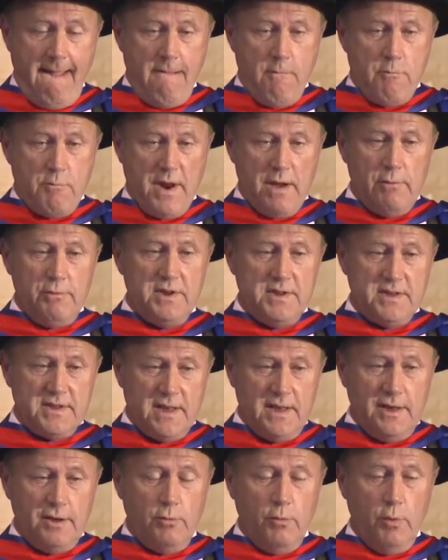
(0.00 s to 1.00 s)
But I want to
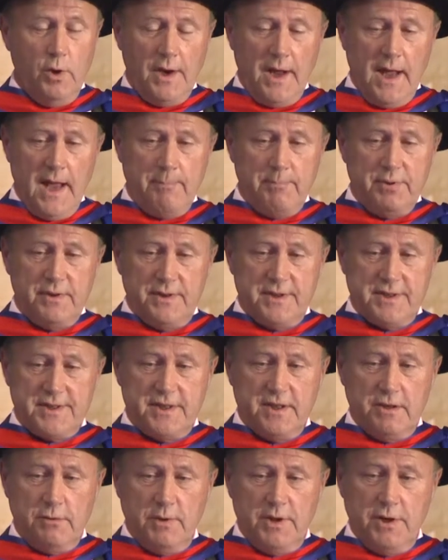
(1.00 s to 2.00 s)
tell you what happens
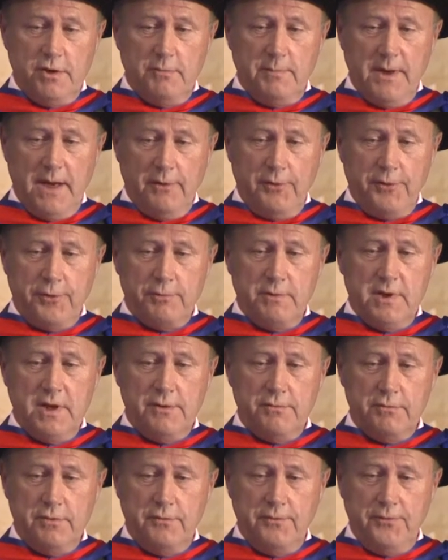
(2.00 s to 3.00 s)
to you when you're about
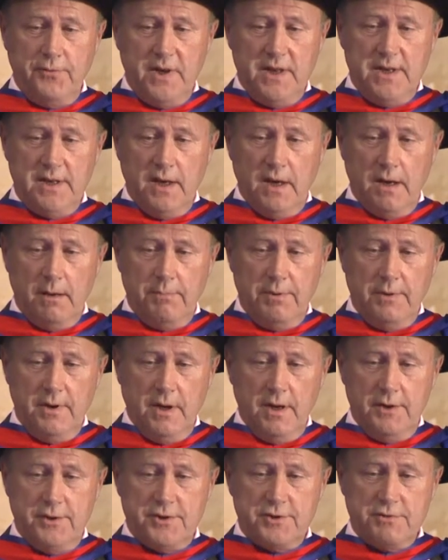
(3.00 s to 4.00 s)
300 feet up,
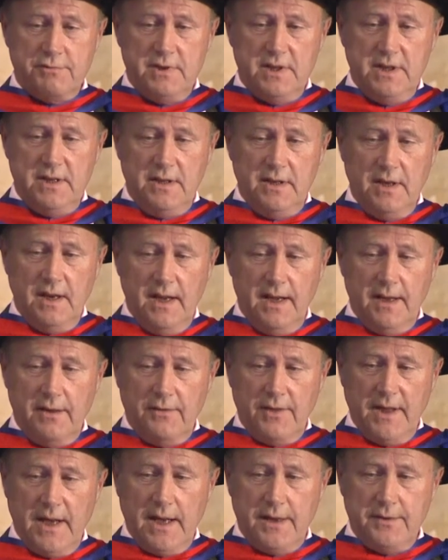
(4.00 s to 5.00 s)
a tree like
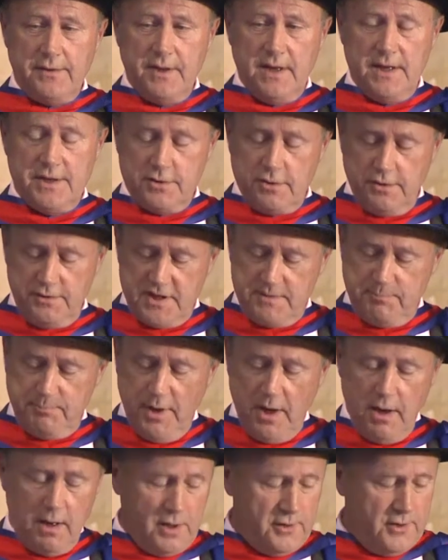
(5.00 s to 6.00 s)
that. It's got this
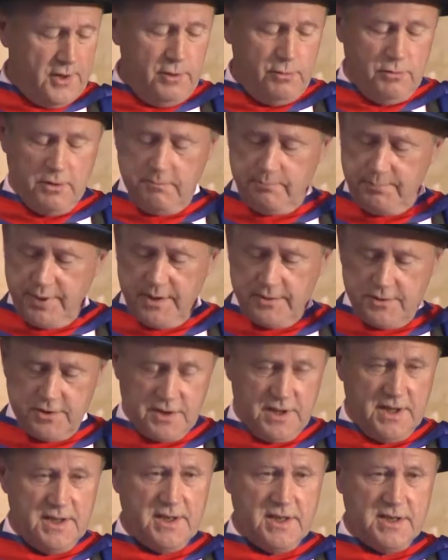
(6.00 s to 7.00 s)
bark that you can punch
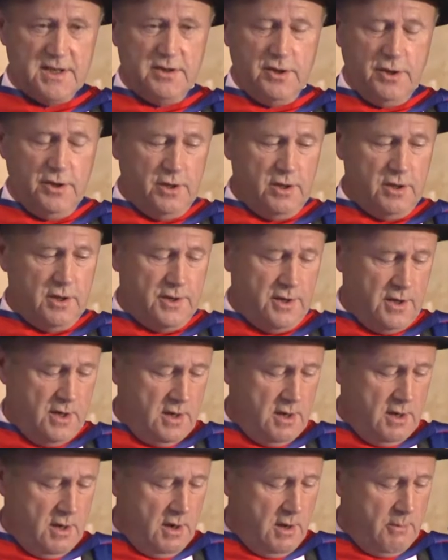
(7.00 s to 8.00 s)
and it doesn't hurt.
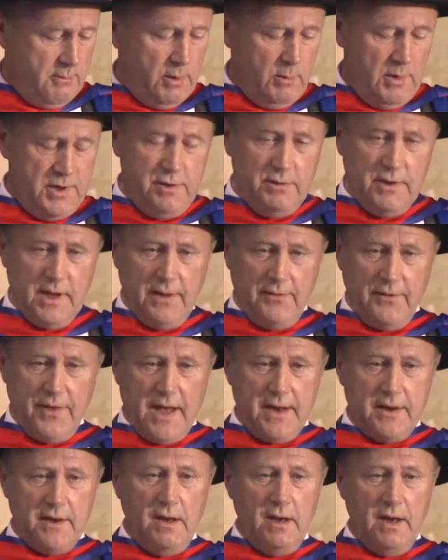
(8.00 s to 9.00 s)
But when you get
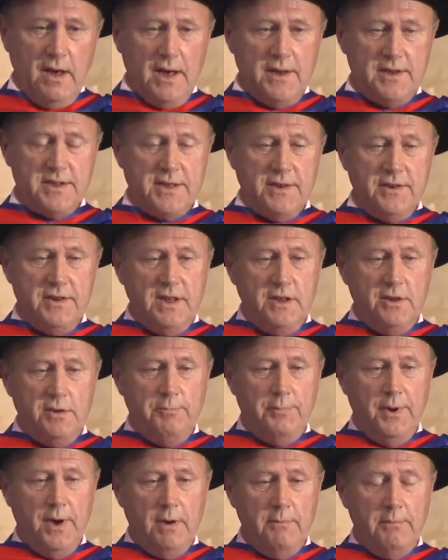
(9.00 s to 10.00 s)
that high, suddenly the
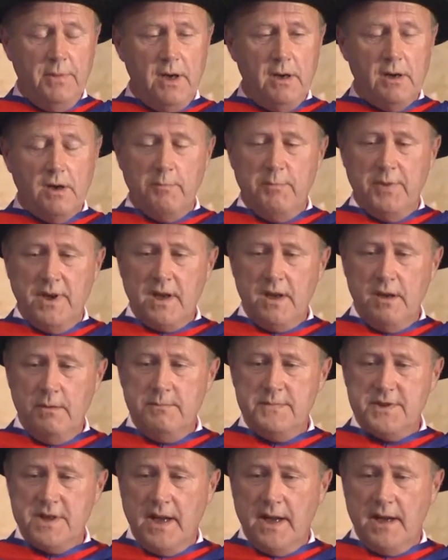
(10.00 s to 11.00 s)
bark
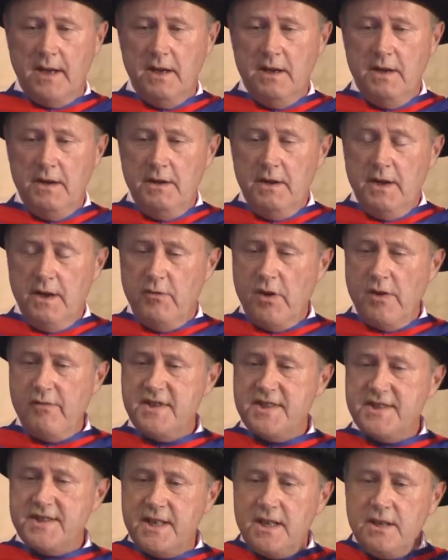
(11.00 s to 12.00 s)
becomes like, have you ever
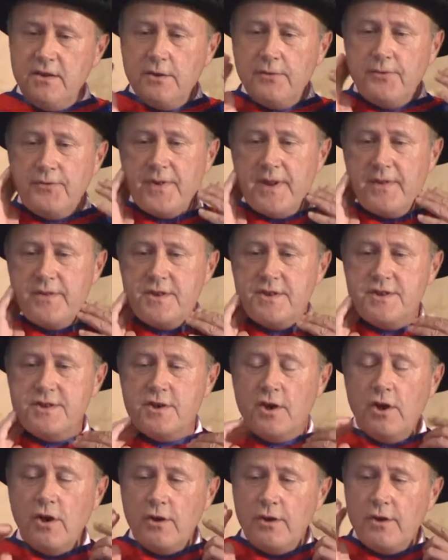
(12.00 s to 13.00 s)
seen the
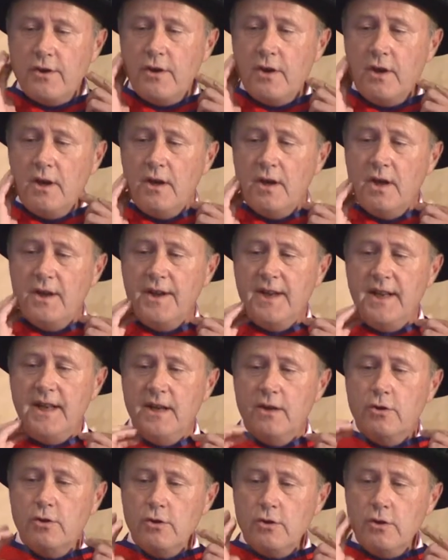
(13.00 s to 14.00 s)
feathers on an
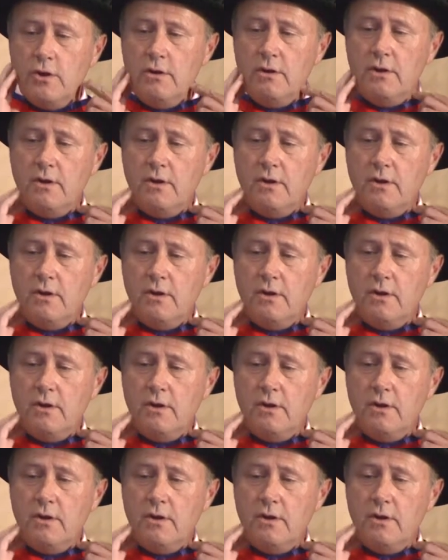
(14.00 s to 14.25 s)
eagle